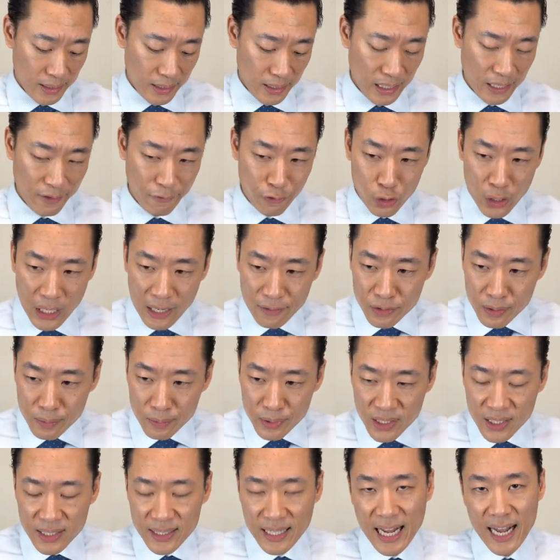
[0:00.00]
If you have some
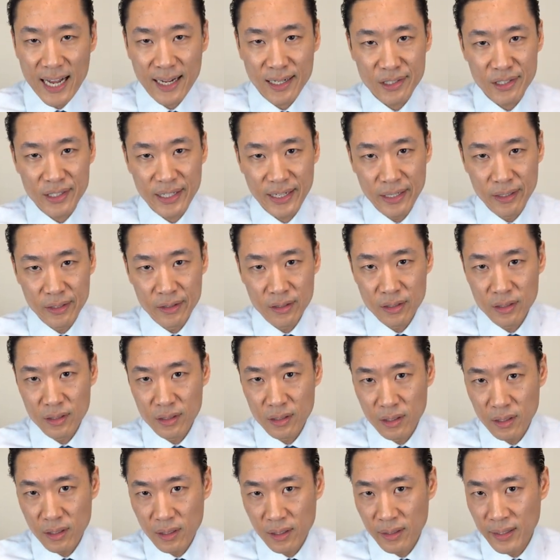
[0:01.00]
stock
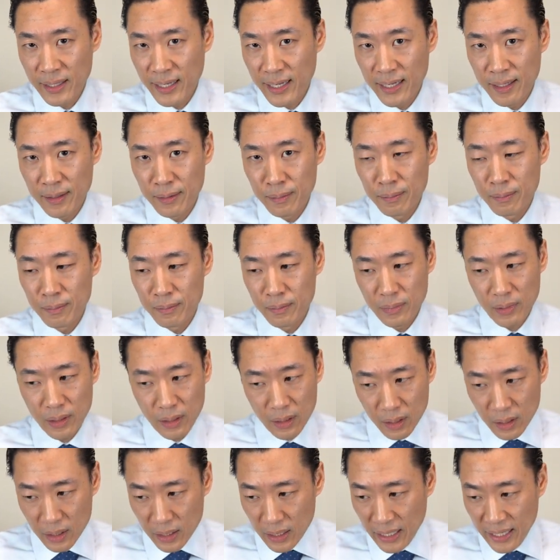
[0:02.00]
sales, then
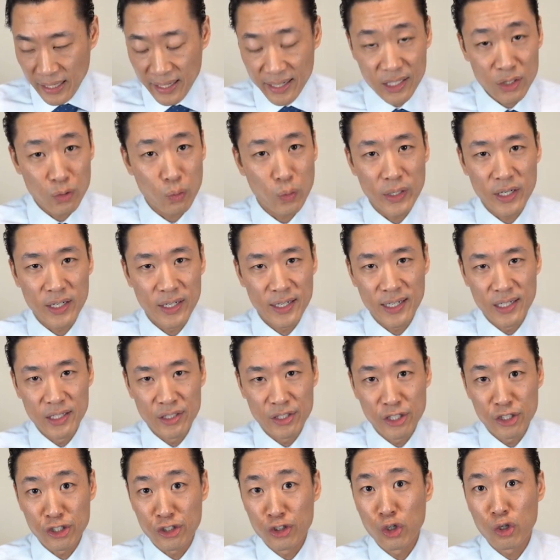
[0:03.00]
it is what it
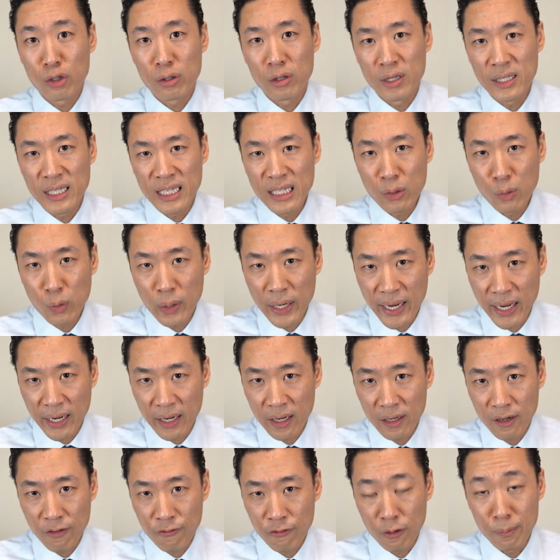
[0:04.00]
is. There's no
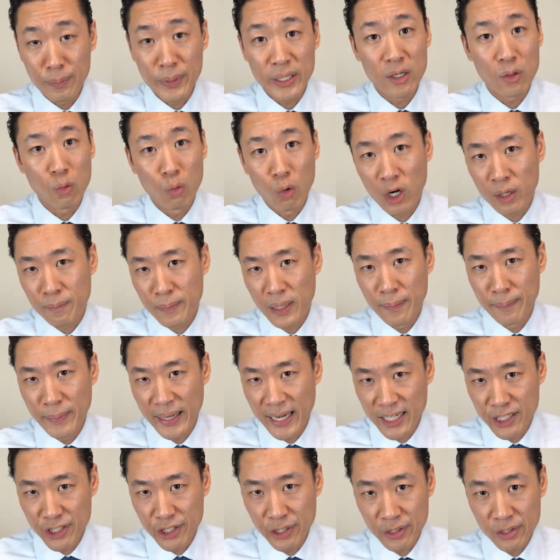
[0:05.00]
leeway for me to work my
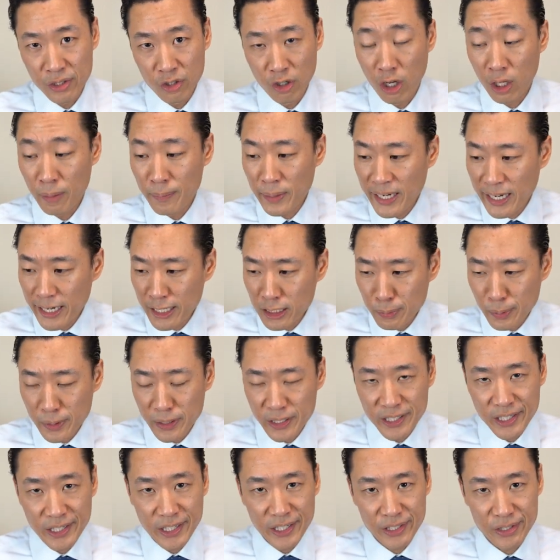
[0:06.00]
magic. So all my
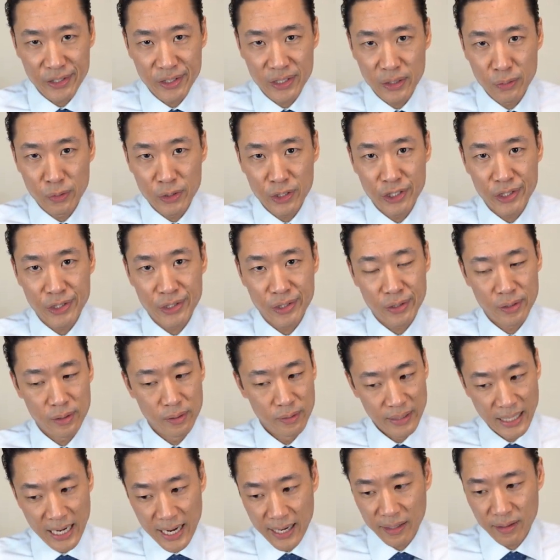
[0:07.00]
expertise, it would just
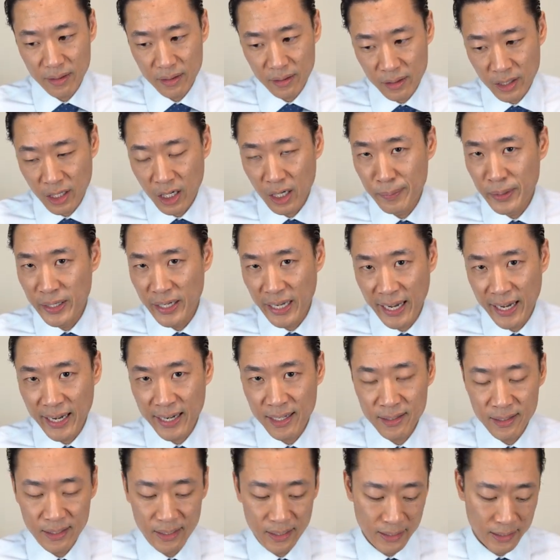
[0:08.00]
not come in
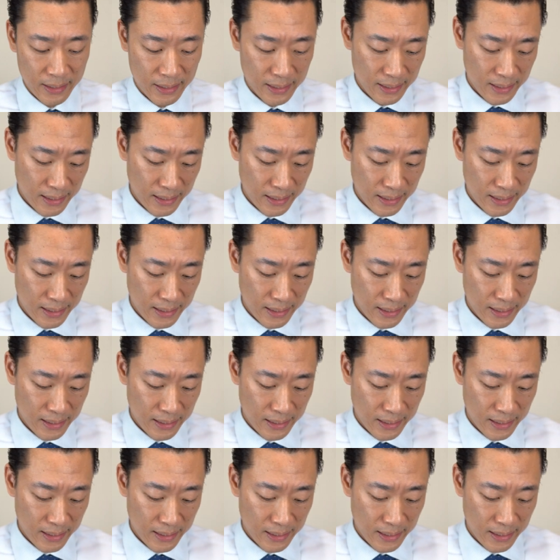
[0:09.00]
handy.